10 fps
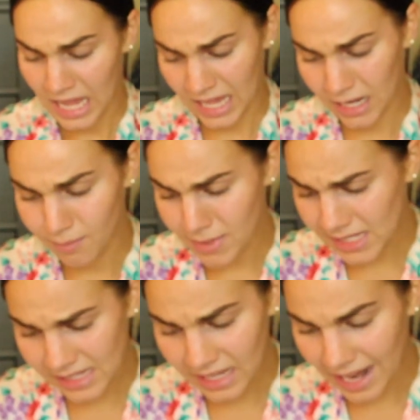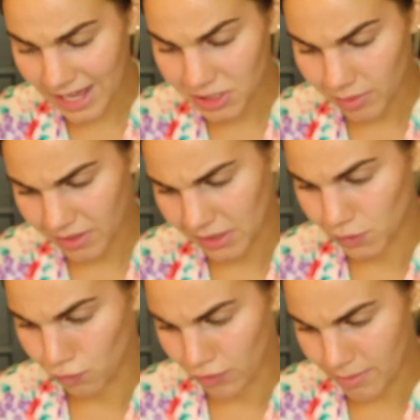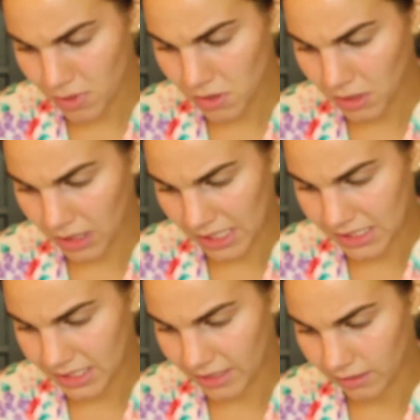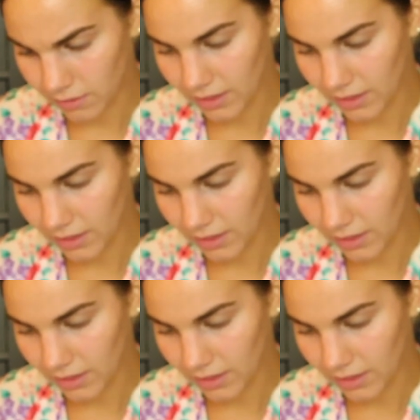and I'm mixing it actually with this Rimmel London